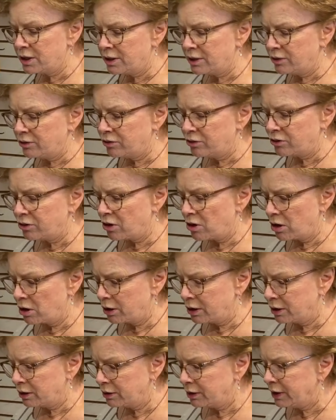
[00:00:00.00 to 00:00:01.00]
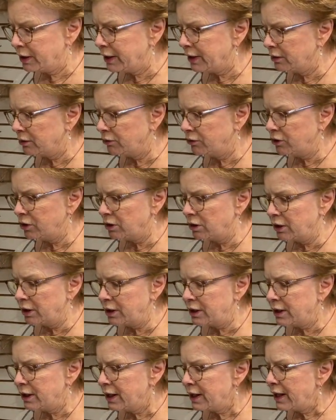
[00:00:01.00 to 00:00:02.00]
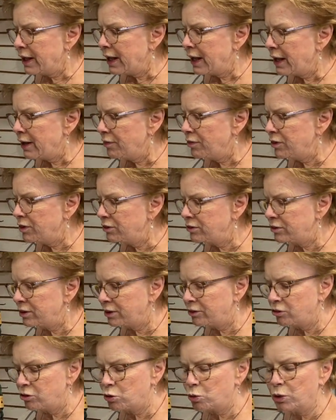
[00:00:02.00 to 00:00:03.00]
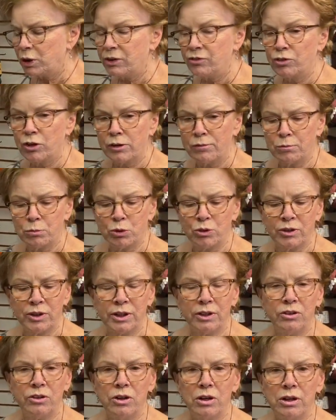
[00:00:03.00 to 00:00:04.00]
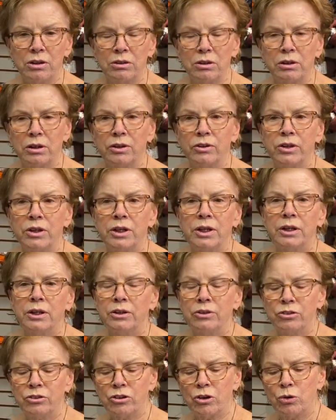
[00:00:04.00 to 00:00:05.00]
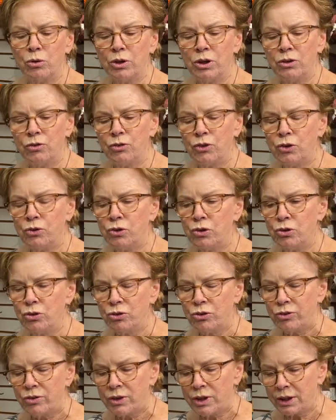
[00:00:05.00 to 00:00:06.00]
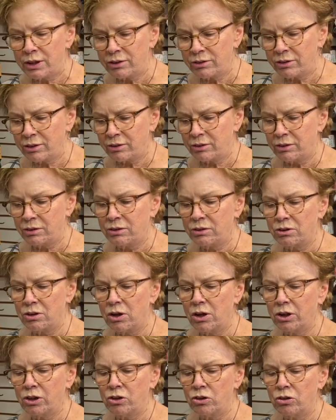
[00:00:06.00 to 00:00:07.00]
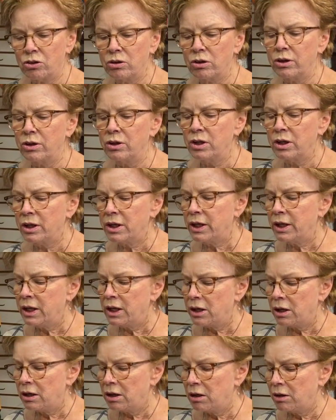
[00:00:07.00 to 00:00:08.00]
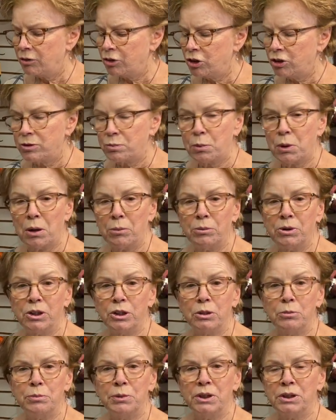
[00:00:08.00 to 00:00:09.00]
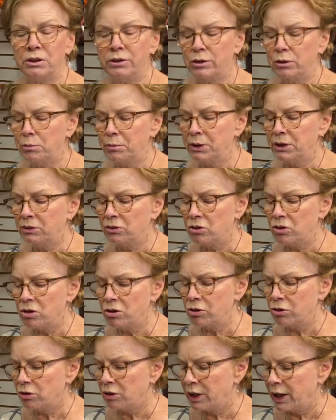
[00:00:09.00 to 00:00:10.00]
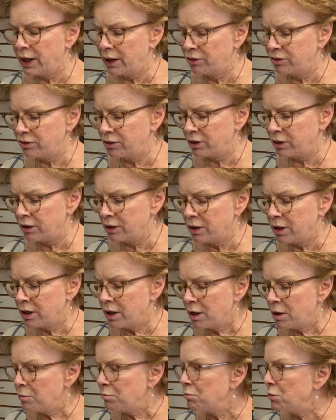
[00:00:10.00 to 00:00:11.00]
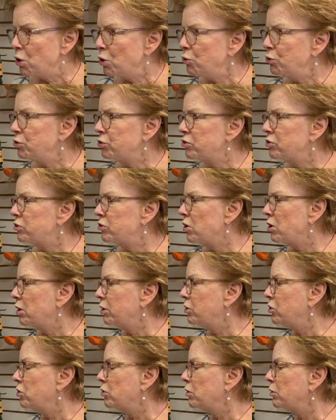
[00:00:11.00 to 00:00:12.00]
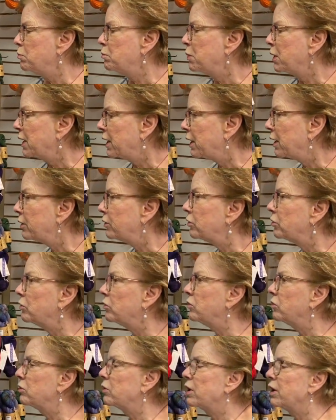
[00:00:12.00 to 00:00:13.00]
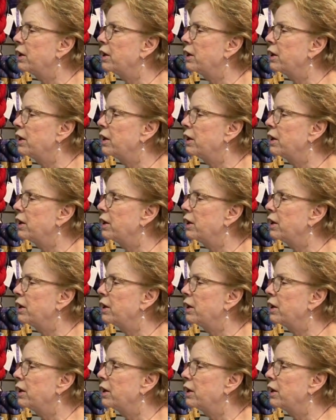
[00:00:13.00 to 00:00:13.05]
Sock Kettle Dyed, and this has 25% nylon. So if you use this as a sock yarn, it's probably going to be a little bit longer lasting. Most sock yarn patterns